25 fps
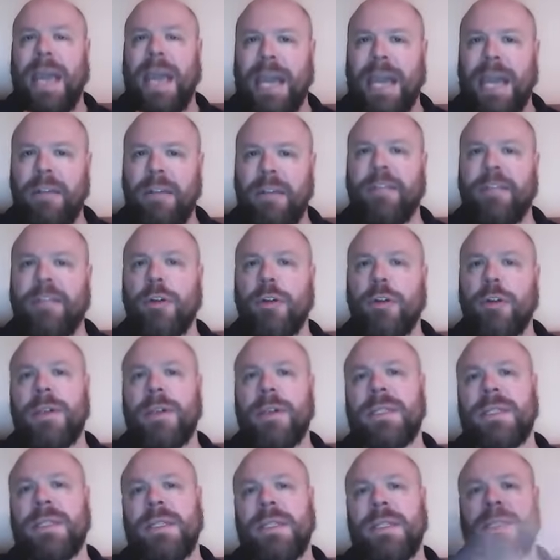
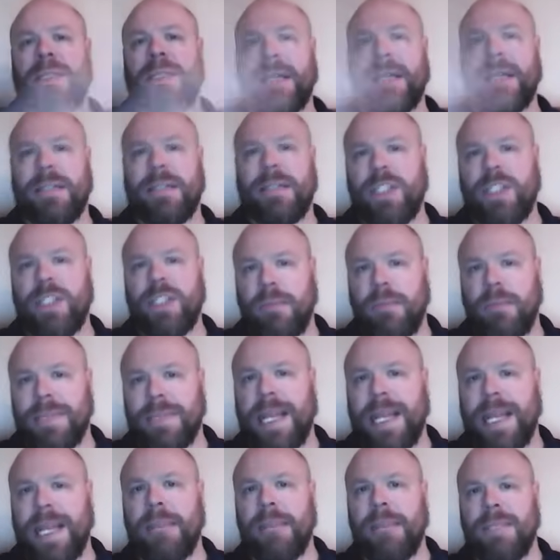influences that
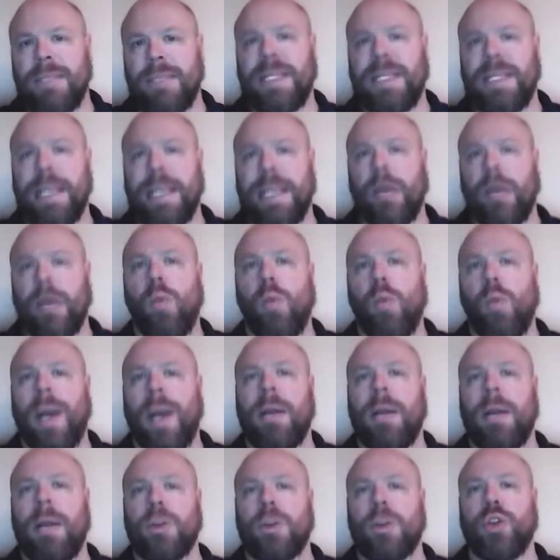sometimes take a
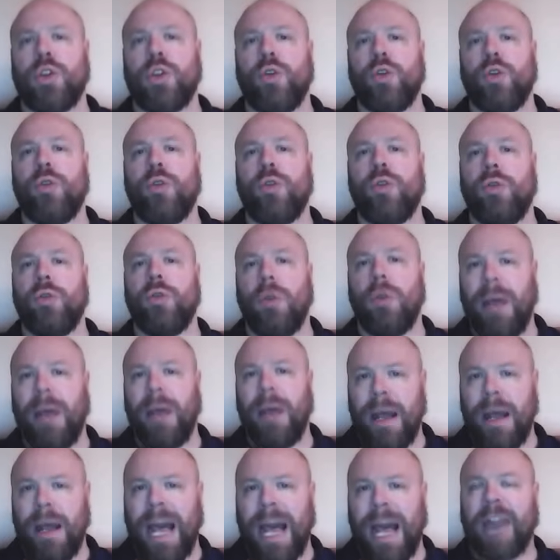while to
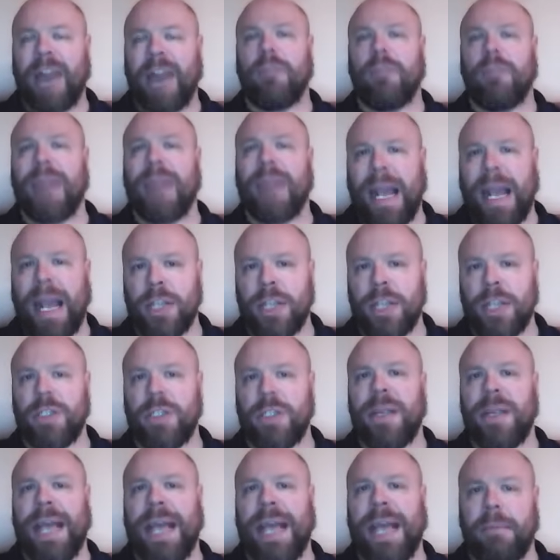have a reaction
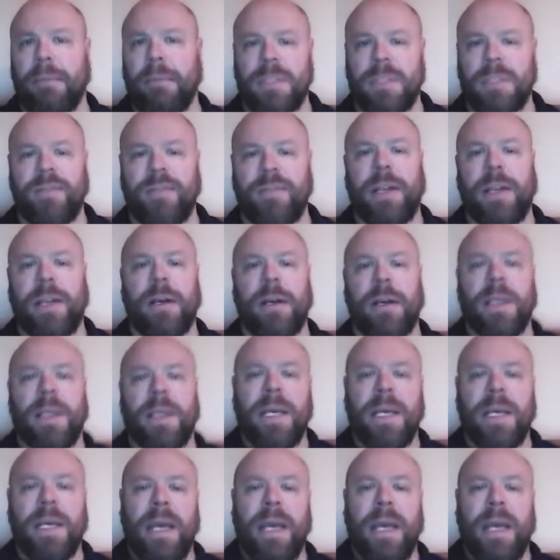to the atmosphere.